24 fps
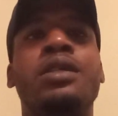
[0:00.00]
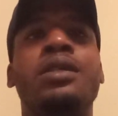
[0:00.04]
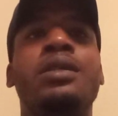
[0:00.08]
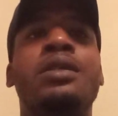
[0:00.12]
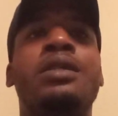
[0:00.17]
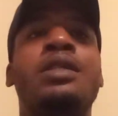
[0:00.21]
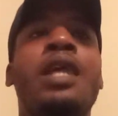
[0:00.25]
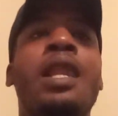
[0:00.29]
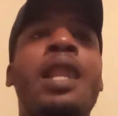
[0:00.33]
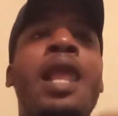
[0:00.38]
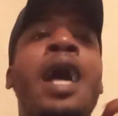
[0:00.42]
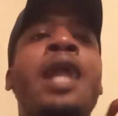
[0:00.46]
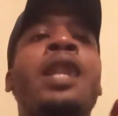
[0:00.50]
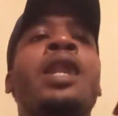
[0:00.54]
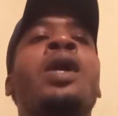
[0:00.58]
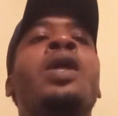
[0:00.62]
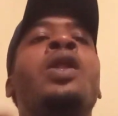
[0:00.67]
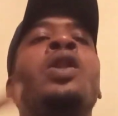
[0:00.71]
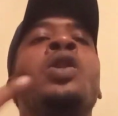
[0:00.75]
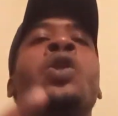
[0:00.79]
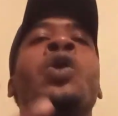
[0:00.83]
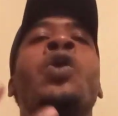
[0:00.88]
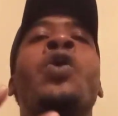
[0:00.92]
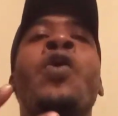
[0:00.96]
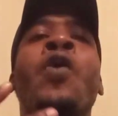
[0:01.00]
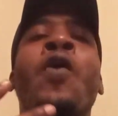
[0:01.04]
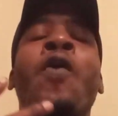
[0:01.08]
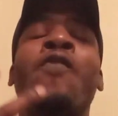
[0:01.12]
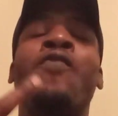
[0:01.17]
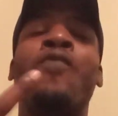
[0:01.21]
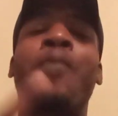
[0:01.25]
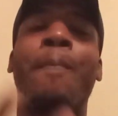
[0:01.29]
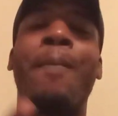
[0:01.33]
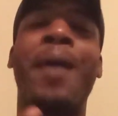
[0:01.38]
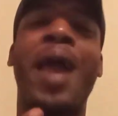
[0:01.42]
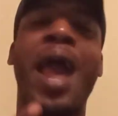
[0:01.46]
it's a lot of
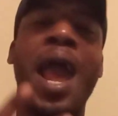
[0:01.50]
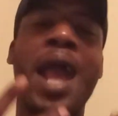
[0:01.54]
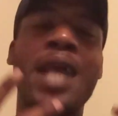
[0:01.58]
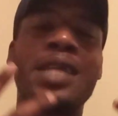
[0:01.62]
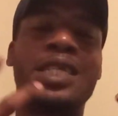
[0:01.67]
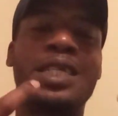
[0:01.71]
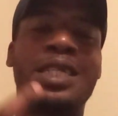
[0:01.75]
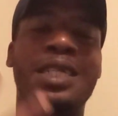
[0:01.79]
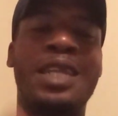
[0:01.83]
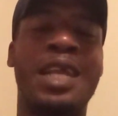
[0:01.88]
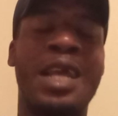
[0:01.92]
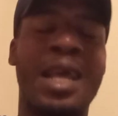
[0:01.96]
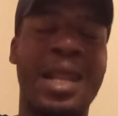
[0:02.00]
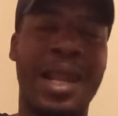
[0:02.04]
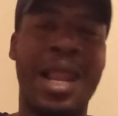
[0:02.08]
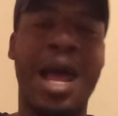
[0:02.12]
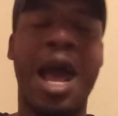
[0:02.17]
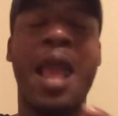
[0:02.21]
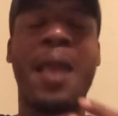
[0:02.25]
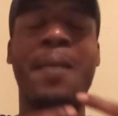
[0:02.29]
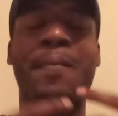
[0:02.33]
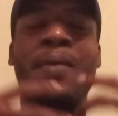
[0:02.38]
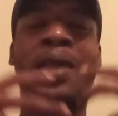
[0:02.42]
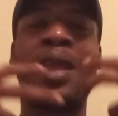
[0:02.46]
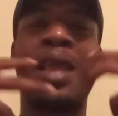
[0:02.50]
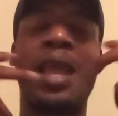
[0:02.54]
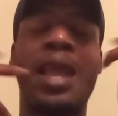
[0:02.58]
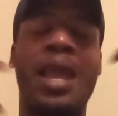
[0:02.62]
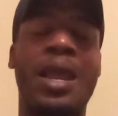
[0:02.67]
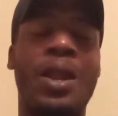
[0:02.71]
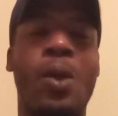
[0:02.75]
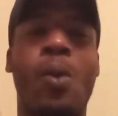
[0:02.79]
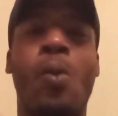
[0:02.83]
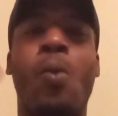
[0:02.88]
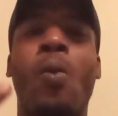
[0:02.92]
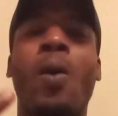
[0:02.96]
love, passion, enlightenment,
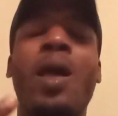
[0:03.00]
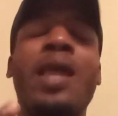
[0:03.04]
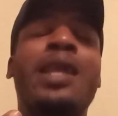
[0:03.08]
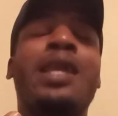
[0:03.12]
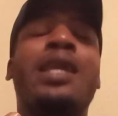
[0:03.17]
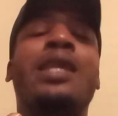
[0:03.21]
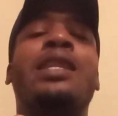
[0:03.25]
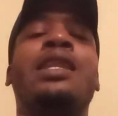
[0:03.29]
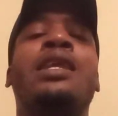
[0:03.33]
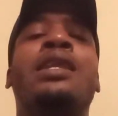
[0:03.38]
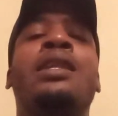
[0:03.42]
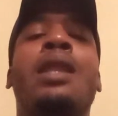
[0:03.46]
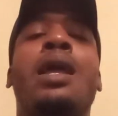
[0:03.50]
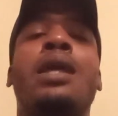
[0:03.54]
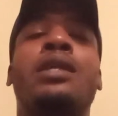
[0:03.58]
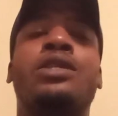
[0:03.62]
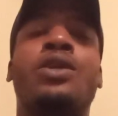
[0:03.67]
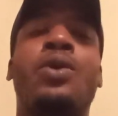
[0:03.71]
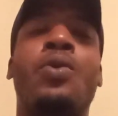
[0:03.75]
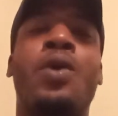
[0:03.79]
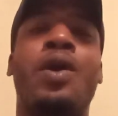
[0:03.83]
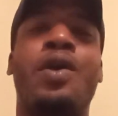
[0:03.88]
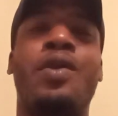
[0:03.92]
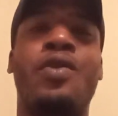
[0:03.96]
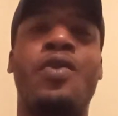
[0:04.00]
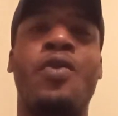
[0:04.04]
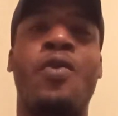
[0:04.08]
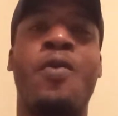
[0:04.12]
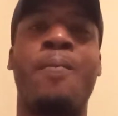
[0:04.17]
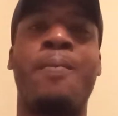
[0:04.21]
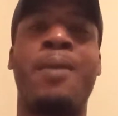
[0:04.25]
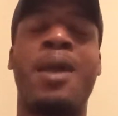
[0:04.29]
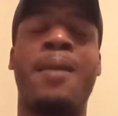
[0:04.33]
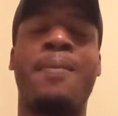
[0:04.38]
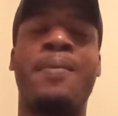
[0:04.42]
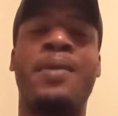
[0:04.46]
and awakening that's going
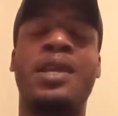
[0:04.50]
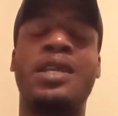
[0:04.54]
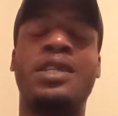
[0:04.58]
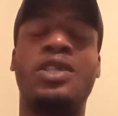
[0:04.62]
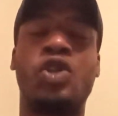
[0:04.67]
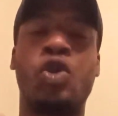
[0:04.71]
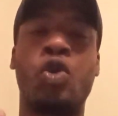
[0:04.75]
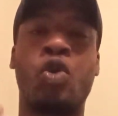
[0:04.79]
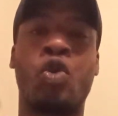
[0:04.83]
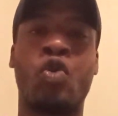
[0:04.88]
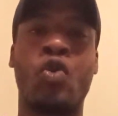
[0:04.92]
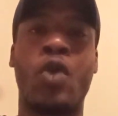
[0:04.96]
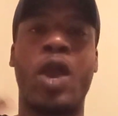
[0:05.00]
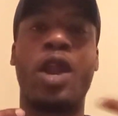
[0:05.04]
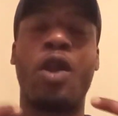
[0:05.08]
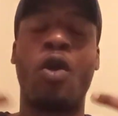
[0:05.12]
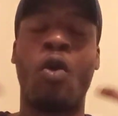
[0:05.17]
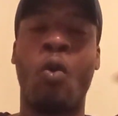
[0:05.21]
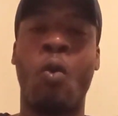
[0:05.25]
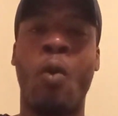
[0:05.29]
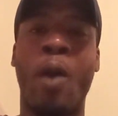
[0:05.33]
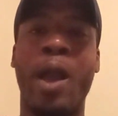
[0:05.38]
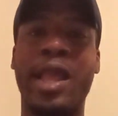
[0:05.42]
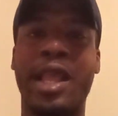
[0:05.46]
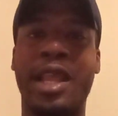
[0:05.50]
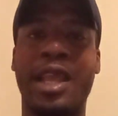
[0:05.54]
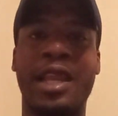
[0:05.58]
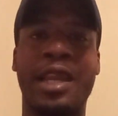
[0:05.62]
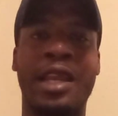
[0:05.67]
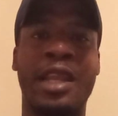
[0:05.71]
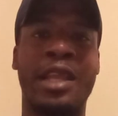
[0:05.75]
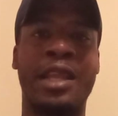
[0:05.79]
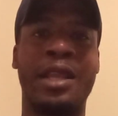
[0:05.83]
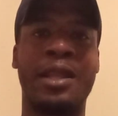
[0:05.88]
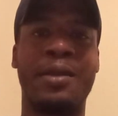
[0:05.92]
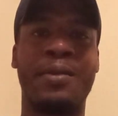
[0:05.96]
on, baby. It's the great
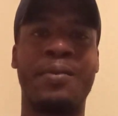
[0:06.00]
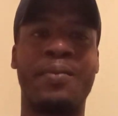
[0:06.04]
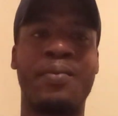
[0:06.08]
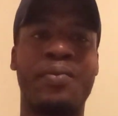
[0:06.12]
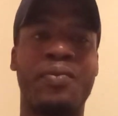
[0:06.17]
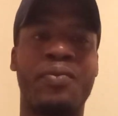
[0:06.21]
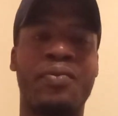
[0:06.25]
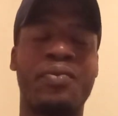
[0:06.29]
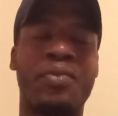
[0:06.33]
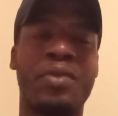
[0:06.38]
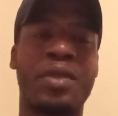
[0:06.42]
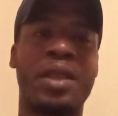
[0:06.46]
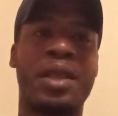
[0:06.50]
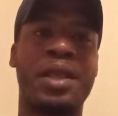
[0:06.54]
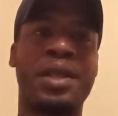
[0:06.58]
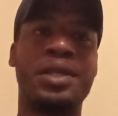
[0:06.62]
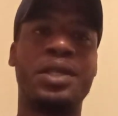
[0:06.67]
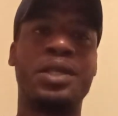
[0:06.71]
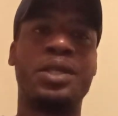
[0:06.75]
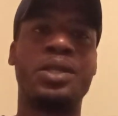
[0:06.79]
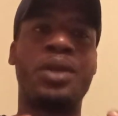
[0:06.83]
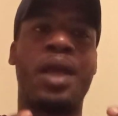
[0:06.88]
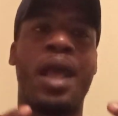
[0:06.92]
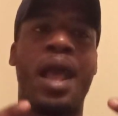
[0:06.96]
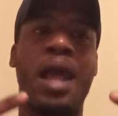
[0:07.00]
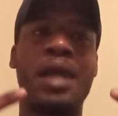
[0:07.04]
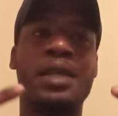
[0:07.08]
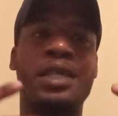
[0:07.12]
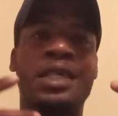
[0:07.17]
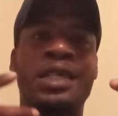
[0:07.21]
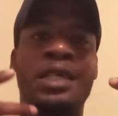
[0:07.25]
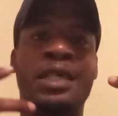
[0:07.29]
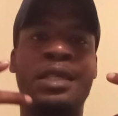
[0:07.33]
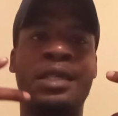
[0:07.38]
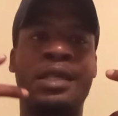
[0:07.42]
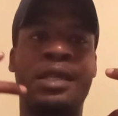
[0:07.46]
awakening.
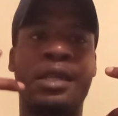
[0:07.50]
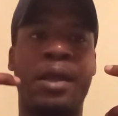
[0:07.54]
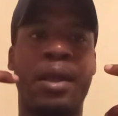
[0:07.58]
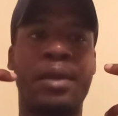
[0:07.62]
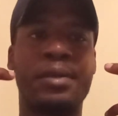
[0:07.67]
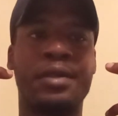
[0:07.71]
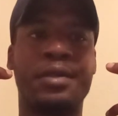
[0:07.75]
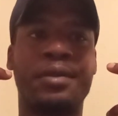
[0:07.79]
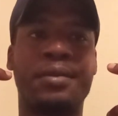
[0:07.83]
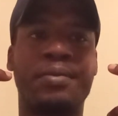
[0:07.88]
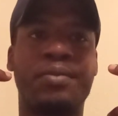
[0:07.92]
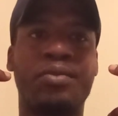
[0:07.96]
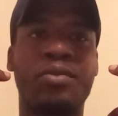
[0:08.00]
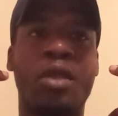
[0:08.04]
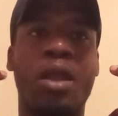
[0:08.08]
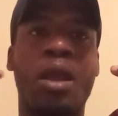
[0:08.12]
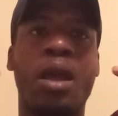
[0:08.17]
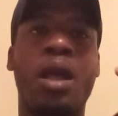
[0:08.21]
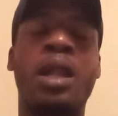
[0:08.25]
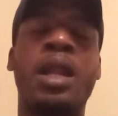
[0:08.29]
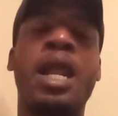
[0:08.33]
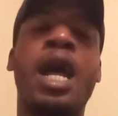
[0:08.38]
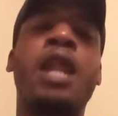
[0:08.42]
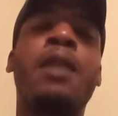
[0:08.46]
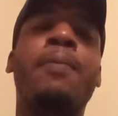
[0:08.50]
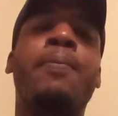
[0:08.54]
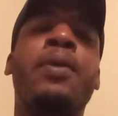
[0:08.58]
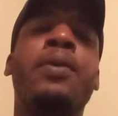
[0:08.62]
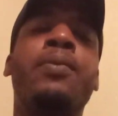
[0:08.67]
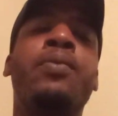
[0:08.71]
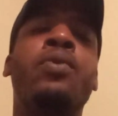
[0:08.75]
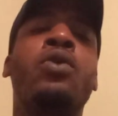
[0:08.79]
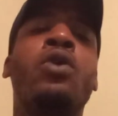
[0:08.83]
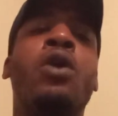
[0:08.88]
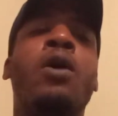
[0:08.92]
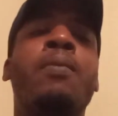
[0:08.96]
And a lot of
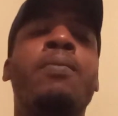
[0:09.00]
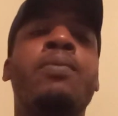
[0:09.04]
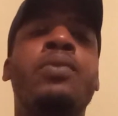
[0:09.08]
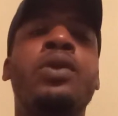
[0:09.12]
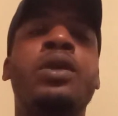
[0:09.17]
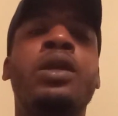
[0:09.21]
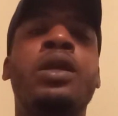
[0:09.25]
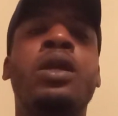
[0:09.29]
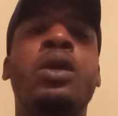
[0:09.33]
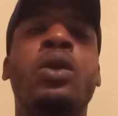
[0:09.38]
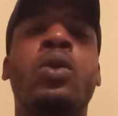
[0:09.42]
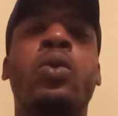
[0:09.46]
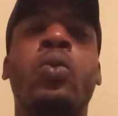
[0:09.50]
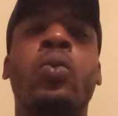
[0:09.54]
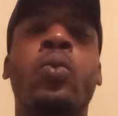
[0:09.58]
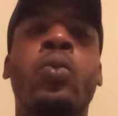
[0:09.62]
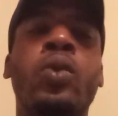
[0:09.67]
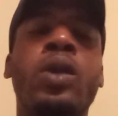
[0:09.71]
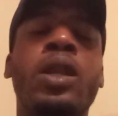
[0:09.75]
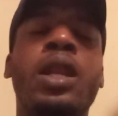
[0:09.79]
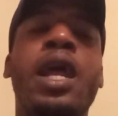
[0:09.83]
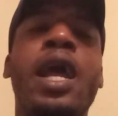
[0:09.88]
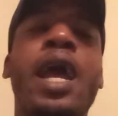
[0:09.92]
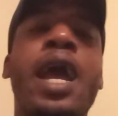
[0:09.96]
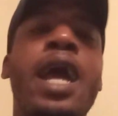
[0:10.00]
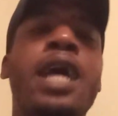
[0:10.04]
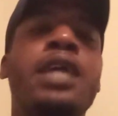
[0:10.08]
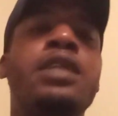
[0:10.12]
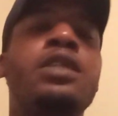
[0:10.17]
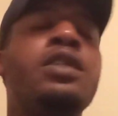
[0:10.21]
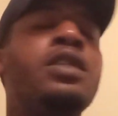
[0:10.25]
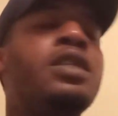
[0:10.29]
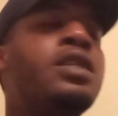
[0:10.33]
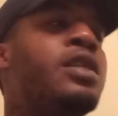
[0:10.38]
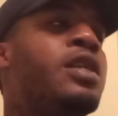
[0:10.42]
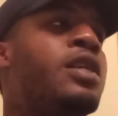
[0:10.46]
people gonna be really
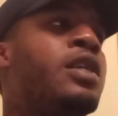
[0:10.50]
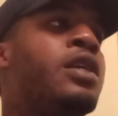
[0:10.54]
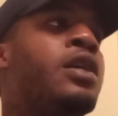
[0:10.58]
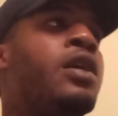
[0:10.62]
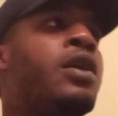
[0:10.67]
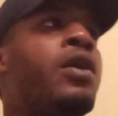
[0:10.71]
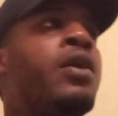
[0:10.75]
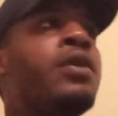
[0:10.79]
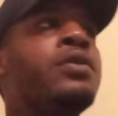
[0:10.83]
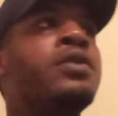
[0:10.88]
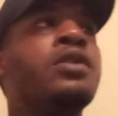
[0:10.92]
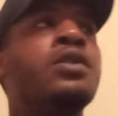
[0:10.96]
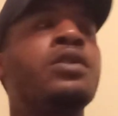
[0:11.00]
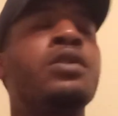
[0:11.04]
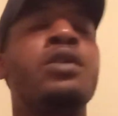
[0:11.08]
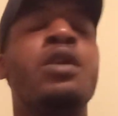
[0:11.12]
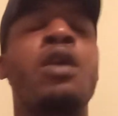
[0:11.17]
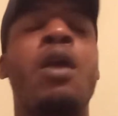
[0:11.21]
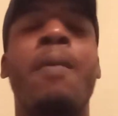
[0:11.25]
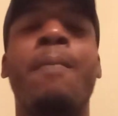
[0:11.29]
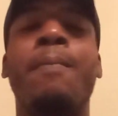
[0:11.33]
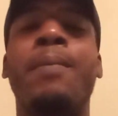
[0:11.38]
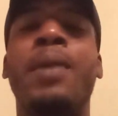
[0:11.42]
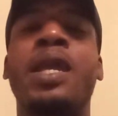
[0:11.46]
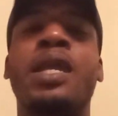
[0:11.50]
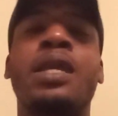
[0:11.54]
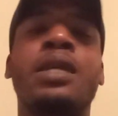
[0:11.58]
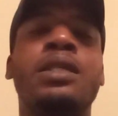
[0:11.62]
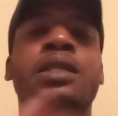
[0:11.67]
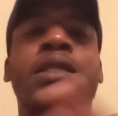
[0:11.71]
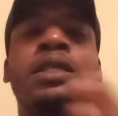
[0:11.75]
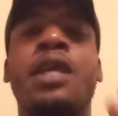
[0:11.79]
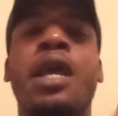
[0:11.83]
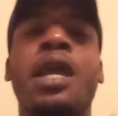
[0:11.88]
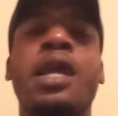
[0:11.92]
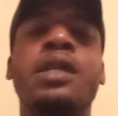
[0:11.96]
actually
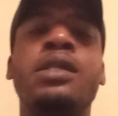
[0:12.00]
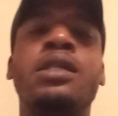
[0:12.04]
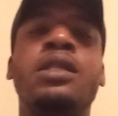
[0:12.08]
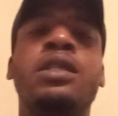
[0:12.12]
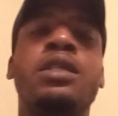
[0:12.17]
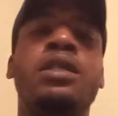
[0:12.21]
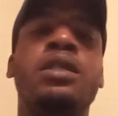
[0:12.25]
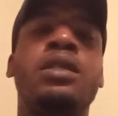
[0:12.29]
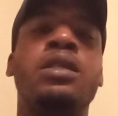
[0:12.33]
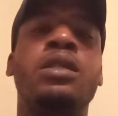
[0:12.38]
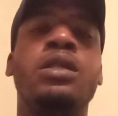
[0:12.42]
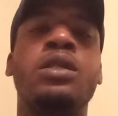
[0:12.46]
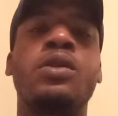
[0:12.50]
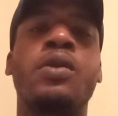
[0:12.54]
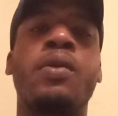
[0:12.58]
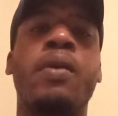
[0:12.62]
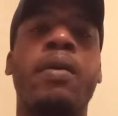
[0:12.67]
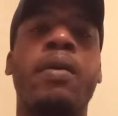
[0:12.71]
making changes